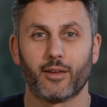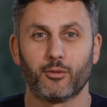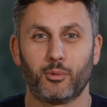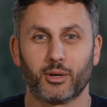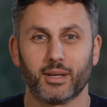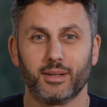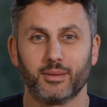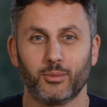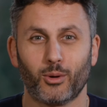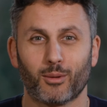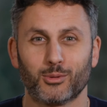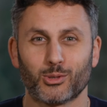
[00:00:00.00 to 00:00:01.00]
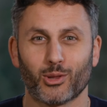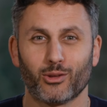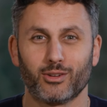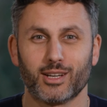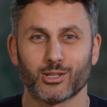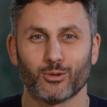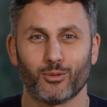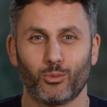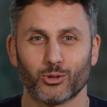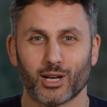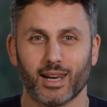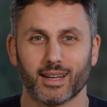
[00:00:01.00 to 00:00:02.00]
Hello everybody, welcome to another edition of The
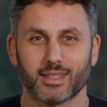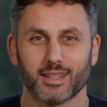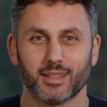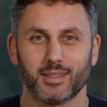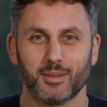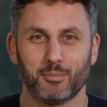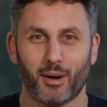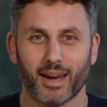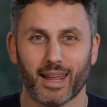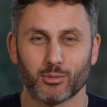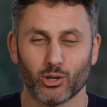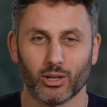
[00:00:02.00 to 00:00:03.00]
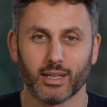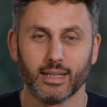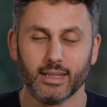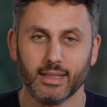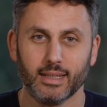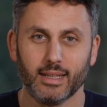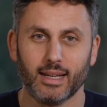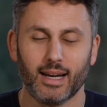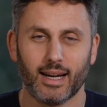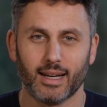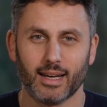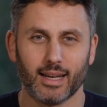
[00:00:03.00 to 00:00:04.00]
Watch Collector. My name's Ollie.
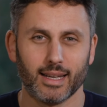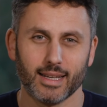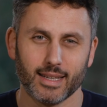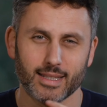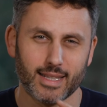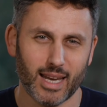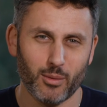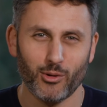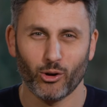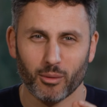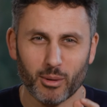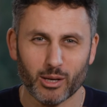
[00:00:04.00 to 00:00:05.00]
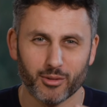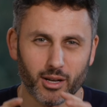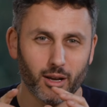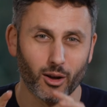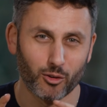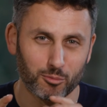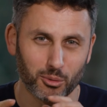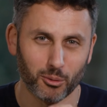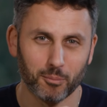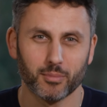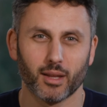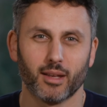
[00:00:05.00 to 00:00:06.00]
Today we've got a bit of a curveball
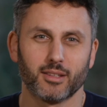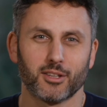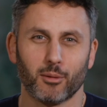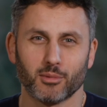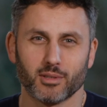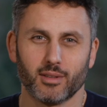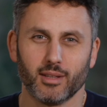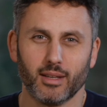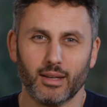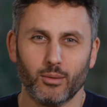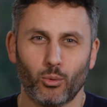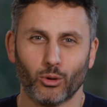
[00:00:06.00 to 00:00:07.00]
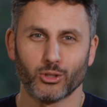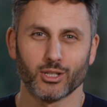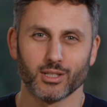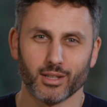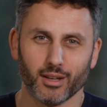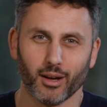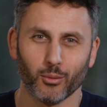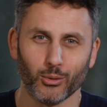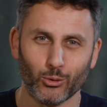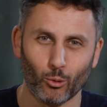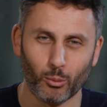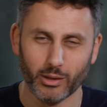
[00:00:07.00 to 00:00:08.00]
in terms of the watches that I
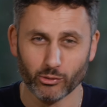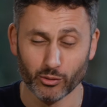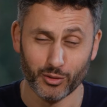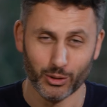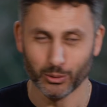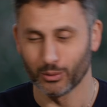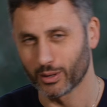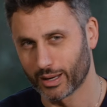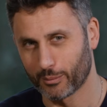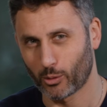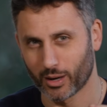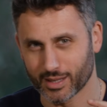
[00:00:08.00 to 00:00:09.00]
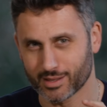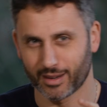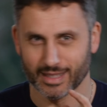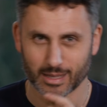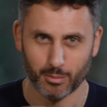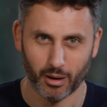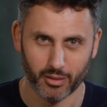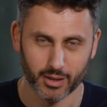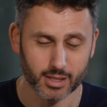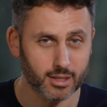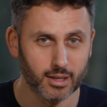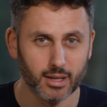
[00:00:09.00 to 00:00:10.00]
would normally review, and I'm quite excited about
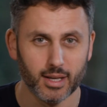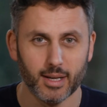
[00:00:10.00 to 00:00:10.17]
this.